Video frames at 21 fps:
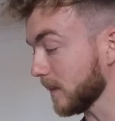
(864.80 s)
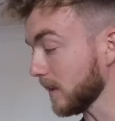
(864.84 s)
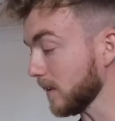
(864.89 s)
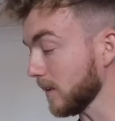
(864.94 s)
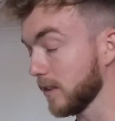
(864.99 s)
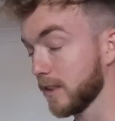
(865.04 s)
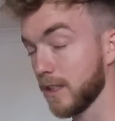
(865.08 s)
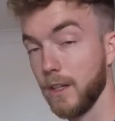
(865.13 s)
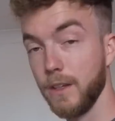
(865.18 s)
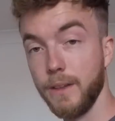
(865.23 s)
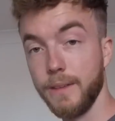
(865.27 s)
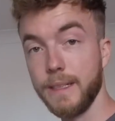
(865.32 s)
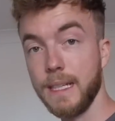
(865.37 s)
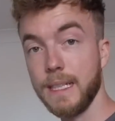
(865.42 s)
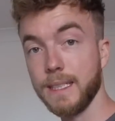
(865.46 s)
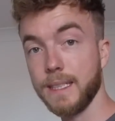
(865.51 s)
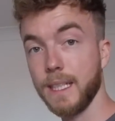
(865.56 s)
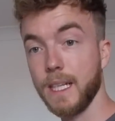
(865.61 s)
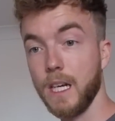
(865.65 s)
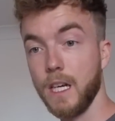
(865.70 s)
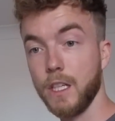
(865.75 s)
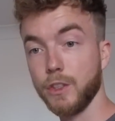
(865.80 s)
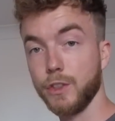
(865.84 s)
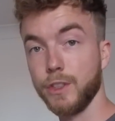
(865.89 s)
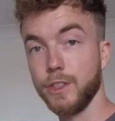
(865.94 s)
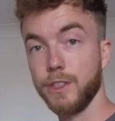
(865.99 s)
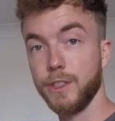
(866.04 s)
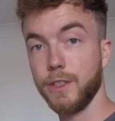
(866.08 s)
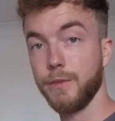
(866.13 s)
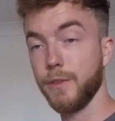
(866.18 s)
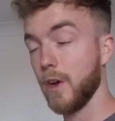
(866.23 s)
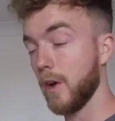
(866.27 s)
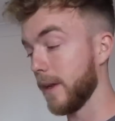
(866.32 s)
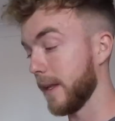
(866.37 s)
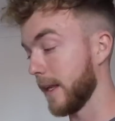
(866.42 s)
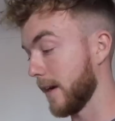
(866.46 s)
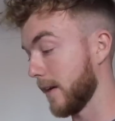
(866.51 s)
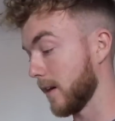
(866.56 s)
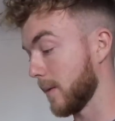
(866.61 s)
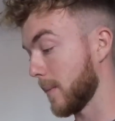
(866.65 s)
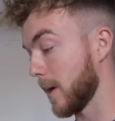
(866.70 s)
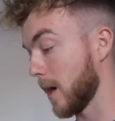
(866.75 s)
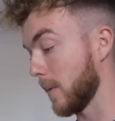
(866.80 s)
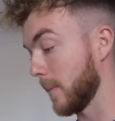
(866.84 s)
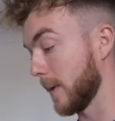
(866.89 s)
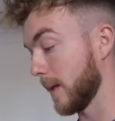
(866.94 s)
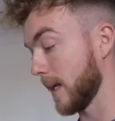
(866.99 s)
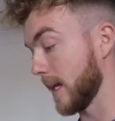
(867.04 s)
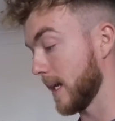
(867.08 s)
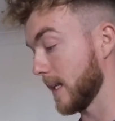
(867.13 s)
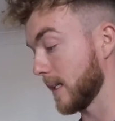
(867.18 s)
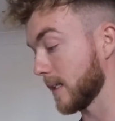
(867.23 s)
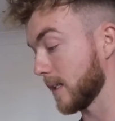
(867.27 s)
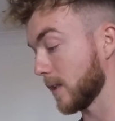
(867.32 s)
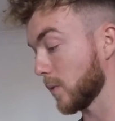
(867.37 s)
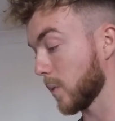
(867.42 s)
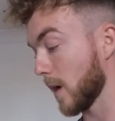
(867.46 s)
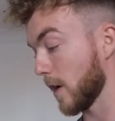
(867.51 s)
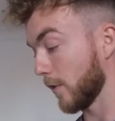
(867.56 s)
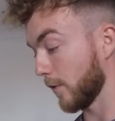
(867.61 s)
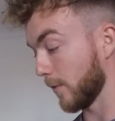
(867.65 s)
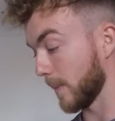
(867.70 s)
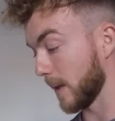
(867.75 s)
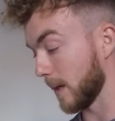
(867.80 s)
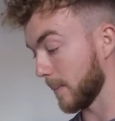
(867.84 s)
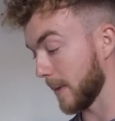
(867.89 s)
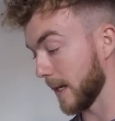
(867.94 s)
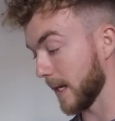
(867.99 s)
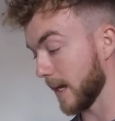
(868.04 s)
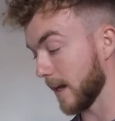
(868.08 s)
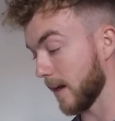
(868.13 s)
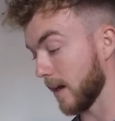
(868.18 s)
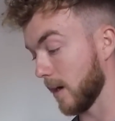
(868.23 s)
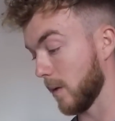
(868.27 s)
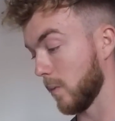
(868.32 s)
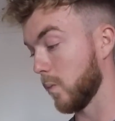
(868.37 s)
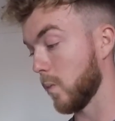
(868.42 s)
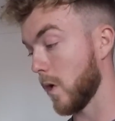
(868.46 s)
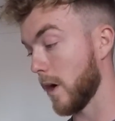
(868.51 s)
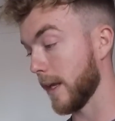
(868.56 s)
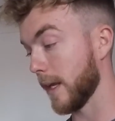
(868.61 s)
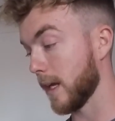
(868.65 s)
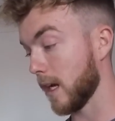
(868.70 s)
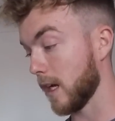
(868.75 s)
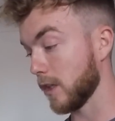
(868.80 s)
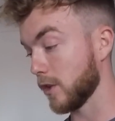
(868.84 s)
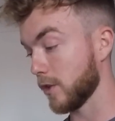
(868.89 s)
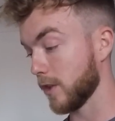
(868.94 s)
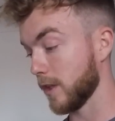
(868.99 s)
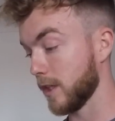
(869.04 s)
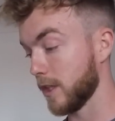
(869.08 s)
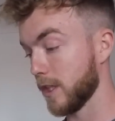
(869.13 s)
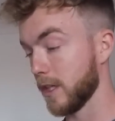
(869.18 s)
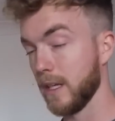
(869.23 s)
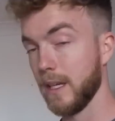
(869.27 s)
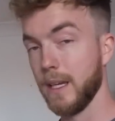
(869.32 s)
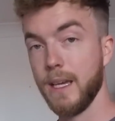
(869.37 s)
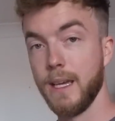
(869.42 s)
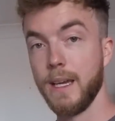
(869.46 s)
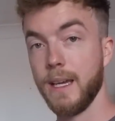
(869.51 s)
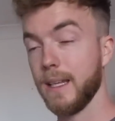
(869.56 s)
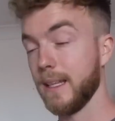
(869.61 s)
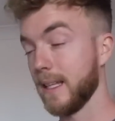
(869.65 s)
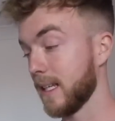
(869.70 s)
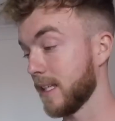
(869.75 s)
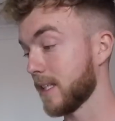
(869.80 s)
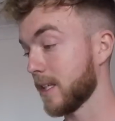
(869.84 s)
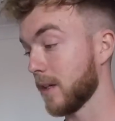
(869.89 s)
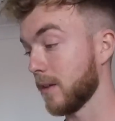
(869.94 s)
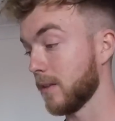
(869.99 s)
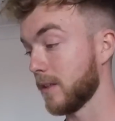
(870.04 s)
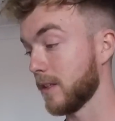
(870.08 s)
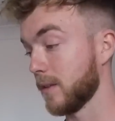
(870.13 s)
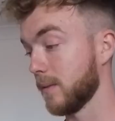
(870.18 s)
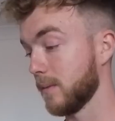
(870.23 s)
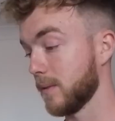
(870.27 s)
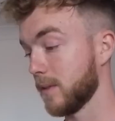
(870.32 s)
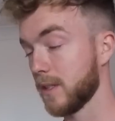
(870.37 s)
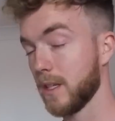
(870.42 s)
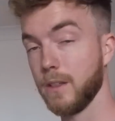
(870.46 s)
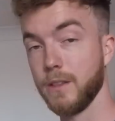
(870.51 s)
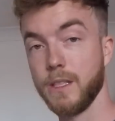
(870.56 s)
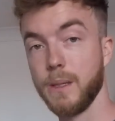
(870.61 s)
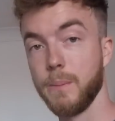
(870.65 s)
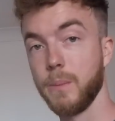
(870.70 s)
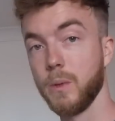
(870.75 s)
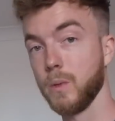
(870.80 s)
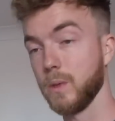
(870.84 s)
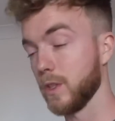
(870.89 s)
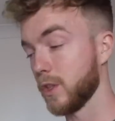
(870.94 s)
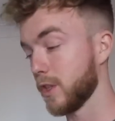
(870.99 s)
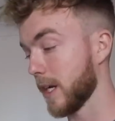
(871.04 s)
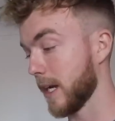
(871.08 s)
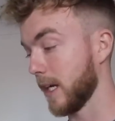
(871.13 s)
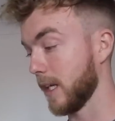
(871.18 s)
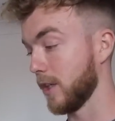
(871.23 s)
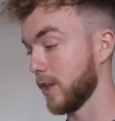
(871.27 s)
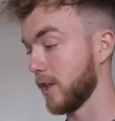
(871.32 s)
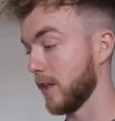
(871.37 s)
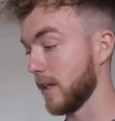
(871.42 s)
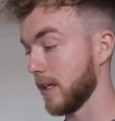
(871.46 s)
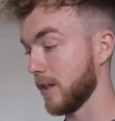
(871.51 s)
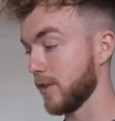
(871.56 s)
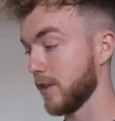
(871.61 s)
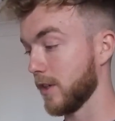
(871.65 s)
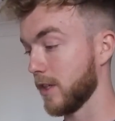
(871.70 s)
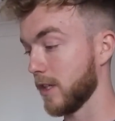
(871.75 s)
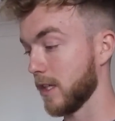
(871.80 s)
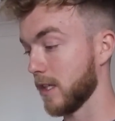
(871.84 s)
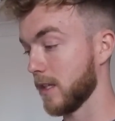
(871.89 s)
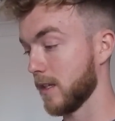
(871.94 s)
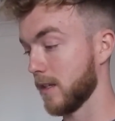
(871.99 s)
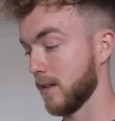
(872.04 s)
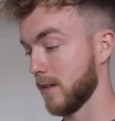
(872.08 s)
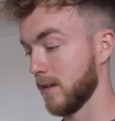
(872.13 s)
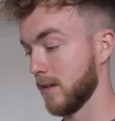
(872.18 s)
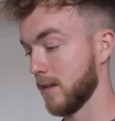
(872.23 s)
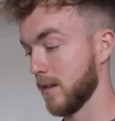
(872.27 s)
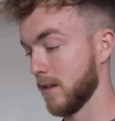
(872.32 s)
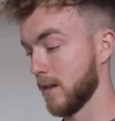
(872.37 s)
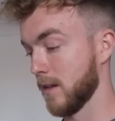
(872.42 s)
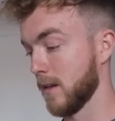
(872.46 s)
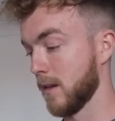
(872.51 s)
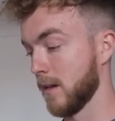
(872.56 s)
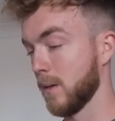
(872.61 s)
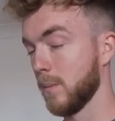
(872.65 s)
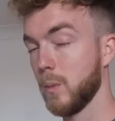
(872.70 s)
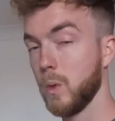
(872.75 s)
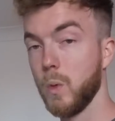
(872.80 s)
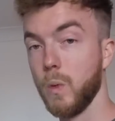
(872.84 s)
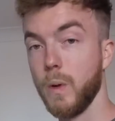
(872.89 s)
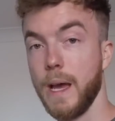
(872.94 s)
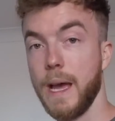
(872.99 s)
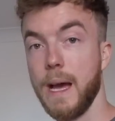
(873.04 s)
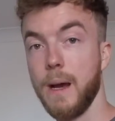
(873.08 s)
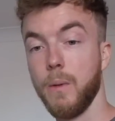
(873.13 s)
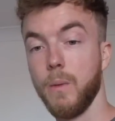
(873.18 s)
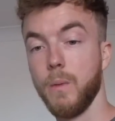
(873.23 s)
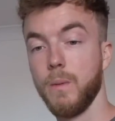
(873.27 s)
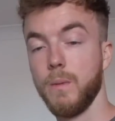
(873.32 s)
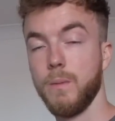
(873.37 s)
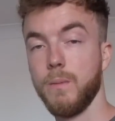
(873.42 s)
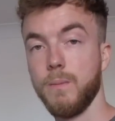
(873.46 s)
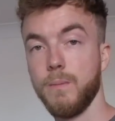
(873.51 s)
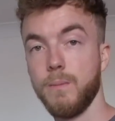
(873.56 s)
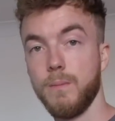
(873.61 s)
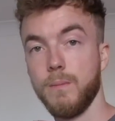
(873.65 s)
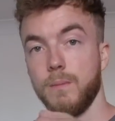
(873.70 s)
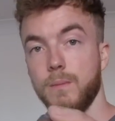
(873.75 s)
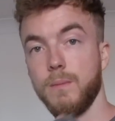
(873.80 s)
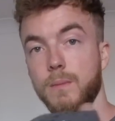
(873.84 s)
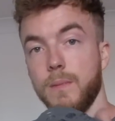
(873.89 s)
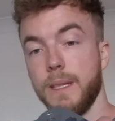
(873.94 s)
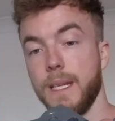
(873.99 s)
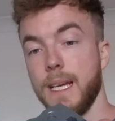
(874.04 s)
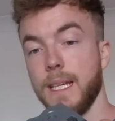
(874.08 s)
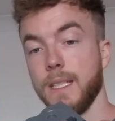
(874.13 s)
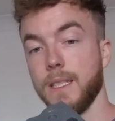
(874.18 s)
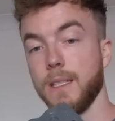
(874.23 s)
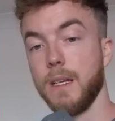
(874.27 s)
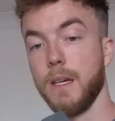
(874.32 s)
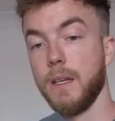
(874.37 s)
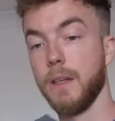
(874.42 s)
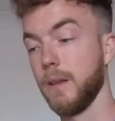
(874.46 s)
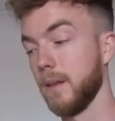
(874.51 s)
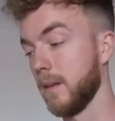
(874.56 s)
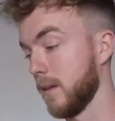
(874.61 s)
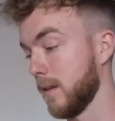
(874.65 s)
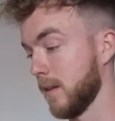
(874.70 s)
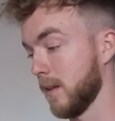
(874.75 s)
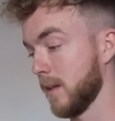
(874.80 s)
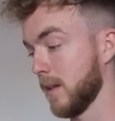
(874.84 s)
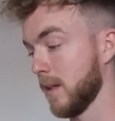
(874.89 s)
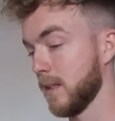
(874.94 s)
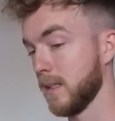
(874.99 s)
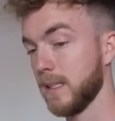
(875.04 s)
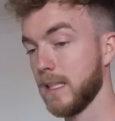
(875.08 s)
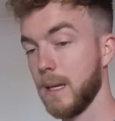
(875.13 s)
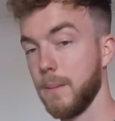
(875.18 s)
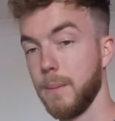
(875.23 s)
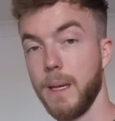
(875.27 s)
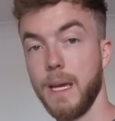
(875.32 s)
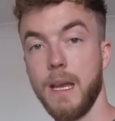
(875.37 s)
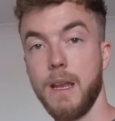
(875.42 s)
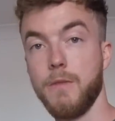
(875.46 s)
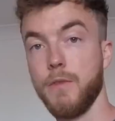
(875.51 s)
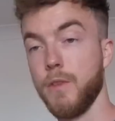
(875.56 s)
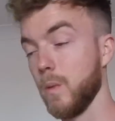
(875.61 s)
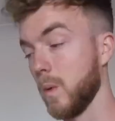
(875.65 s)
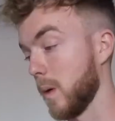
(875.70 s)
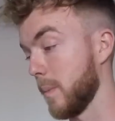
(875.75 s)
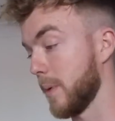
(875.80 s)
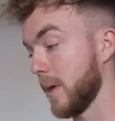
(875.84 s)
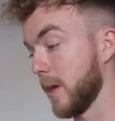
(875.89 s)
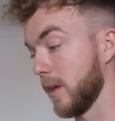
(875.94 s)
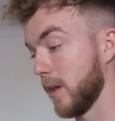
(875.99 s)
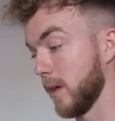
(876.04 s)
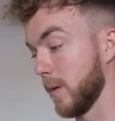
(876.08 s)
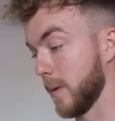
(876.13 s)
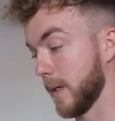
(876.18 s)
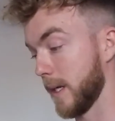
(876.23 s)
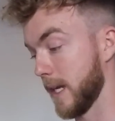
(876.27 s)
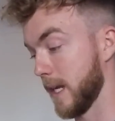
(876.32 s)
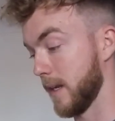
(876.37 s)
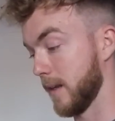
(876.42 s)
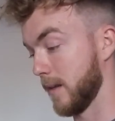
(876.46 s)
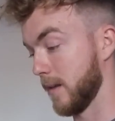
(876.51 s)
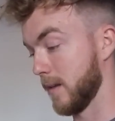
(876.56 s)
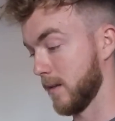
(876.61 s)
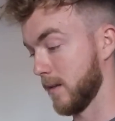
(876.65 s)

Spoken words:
So that's the cartridge I've got in there at the moment. It's a 12mm white cartridge, and they're so simple to change. You literally just pull that out and that is done. Same again if you want to put a new one in.